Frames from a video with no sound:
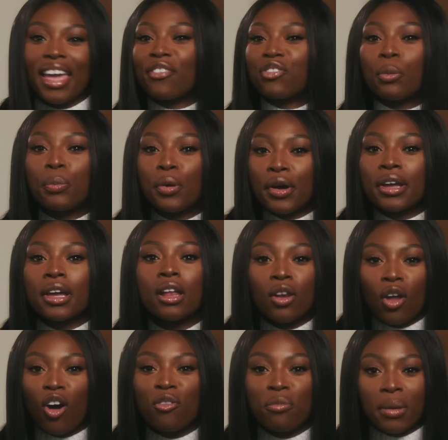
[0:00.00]
if you're putting a
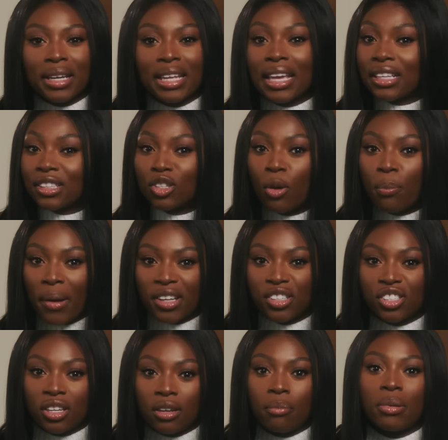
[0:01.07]
lot of money into your
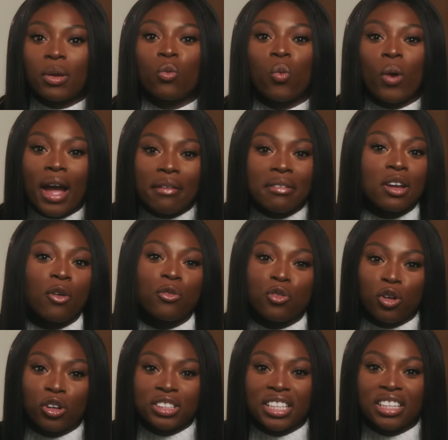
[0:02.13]
pension, be wary of
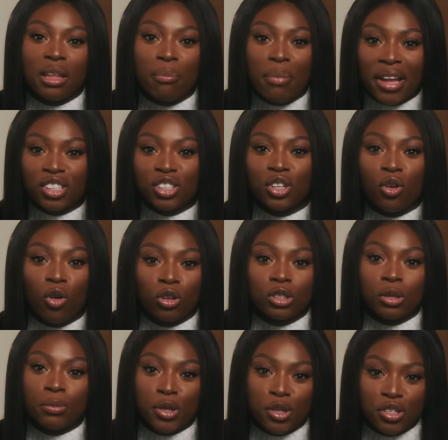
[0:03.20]
crossing the pension
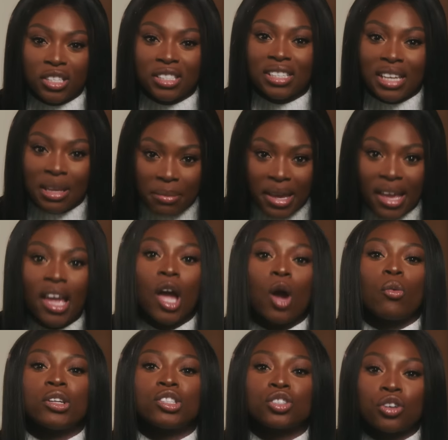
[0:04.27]
contributions limit,
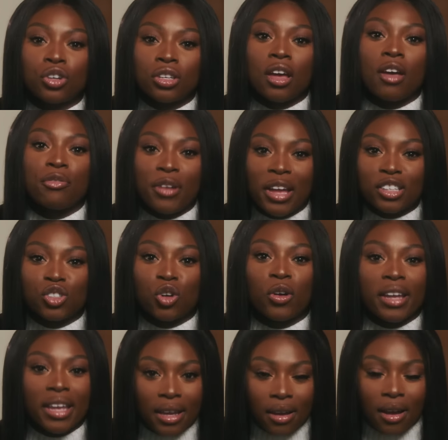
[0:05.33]
which could affect your
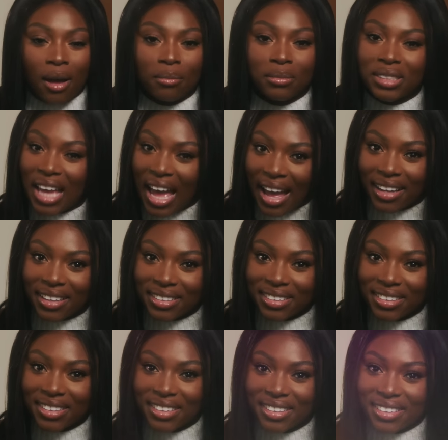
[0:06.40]
income tax.